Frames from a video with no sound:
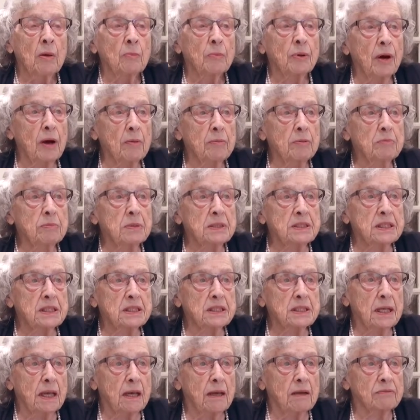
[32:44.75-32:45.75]
Probably
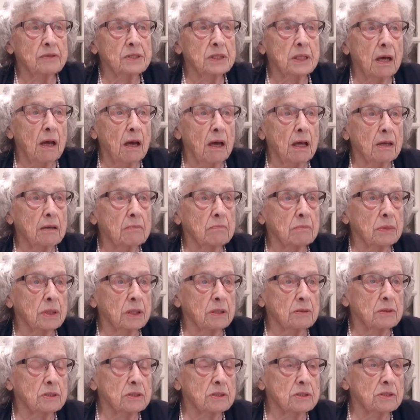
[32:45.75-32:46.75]
didn't have time,
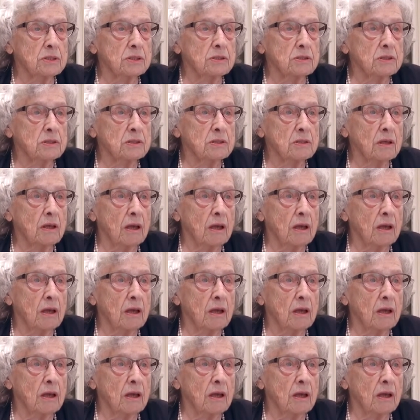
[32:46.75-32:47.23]
because